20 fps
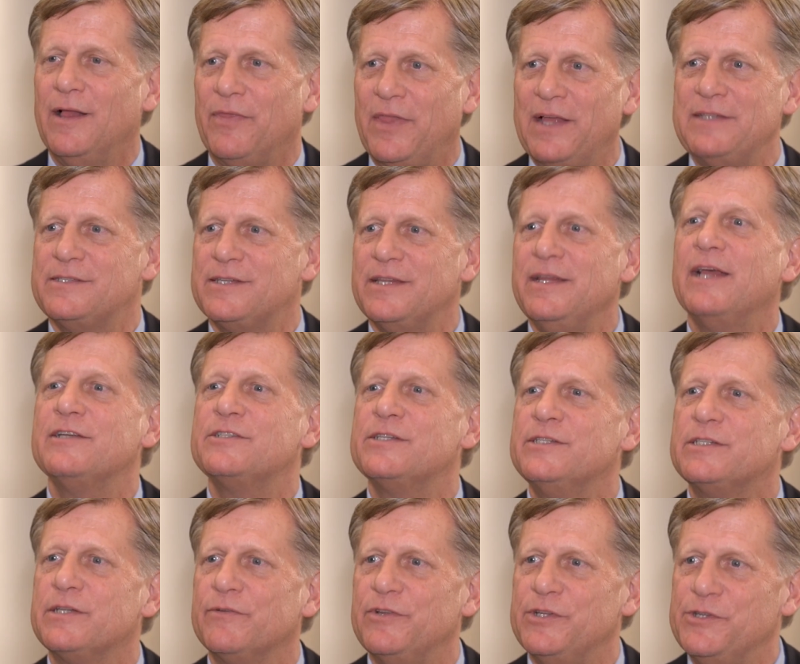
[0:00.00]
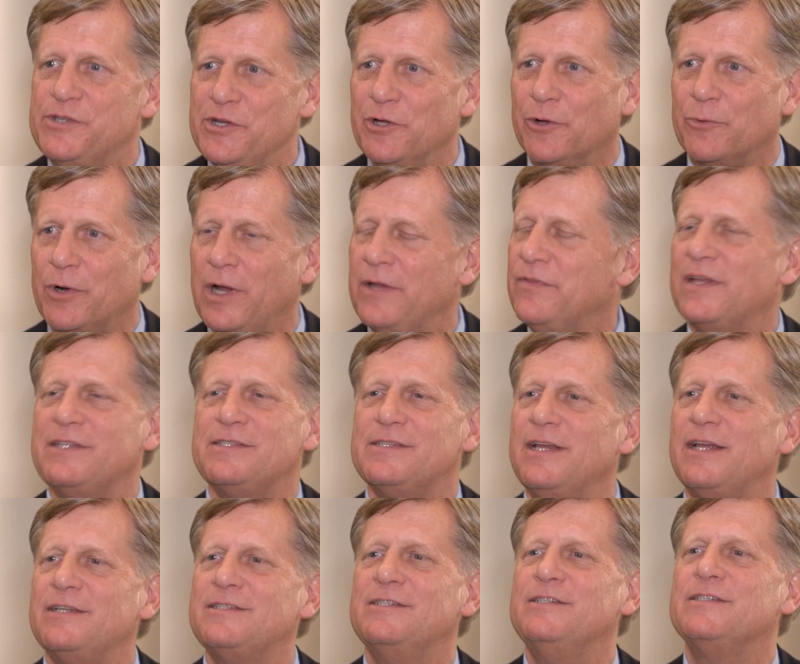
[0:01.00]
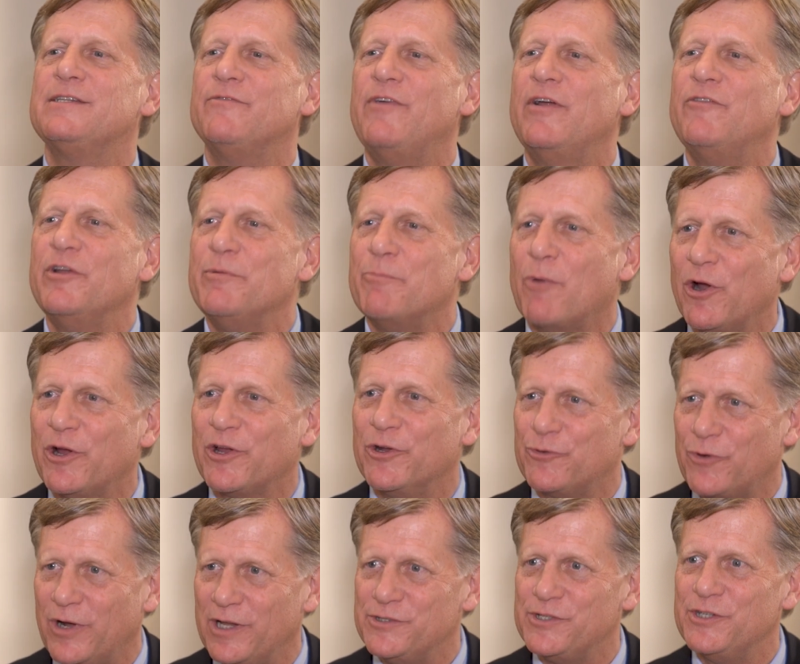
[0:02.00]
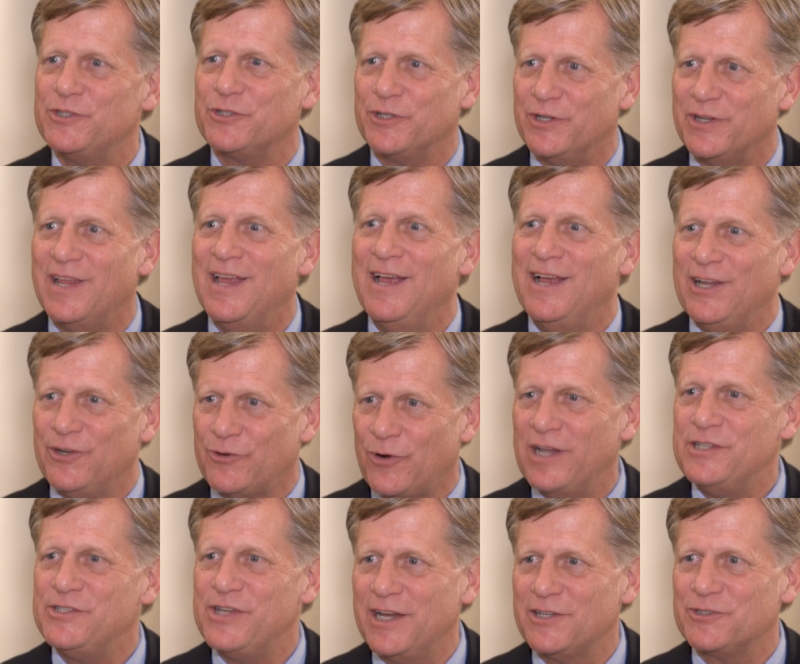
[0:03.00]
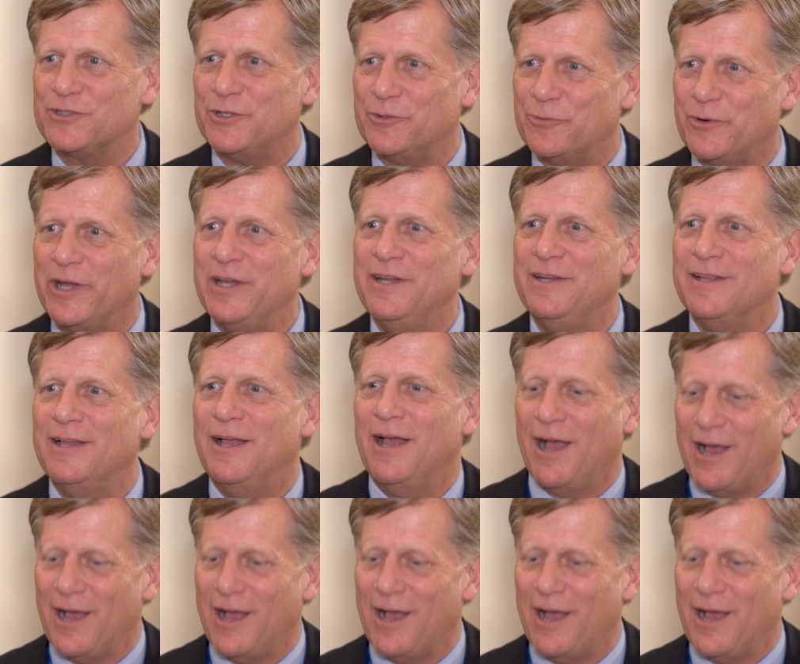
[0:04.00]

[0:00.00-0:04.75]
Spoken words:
That's the essence of a deal, right? That's the essence of every market transaction, right?